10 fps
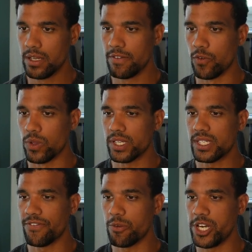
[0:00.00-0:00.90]
for this
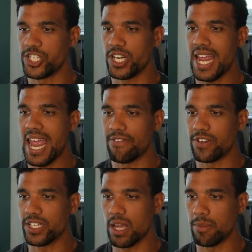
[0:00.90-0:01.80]
information
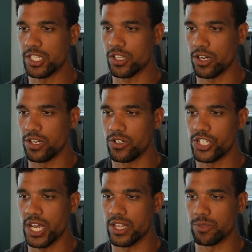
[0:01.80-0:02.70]
every time I start a new
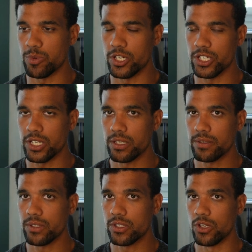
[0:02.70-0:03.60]
chat in this project.
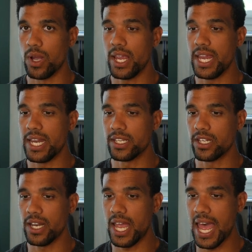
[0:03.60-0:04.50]
So it is
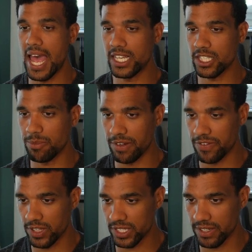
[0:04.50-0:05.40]
going to ask me
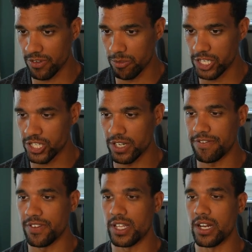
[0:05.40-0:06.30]
for this information to
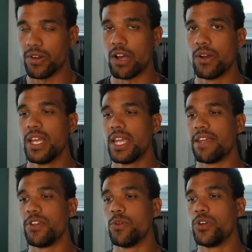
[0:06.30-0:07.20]
fill it out. Now,
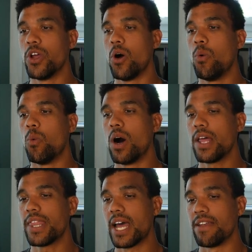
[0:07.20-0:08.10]
if you don't
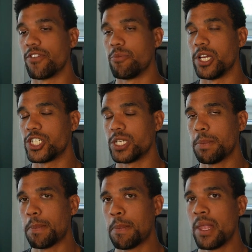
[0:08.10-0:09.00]
want that
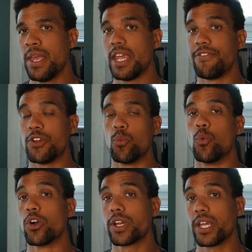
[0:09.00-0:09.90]
information, if you're
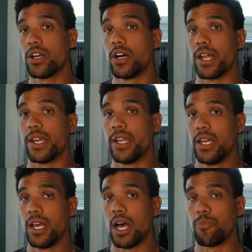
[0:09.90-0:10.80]
working on
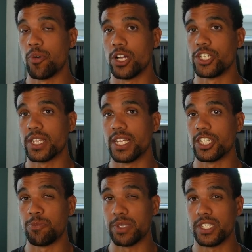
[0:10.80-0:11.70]
a project that
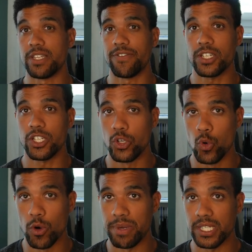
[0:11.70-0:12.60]
is specific to
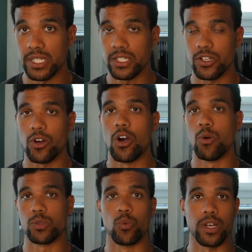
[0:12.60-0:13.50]
your business, or you're
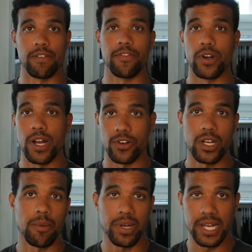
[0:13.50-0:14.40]
always working for another
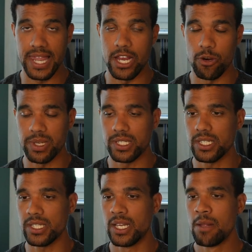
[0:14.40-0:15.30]
company in their
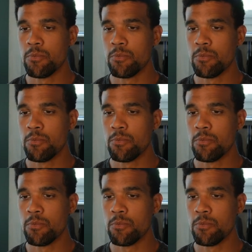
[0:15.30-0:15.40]
business,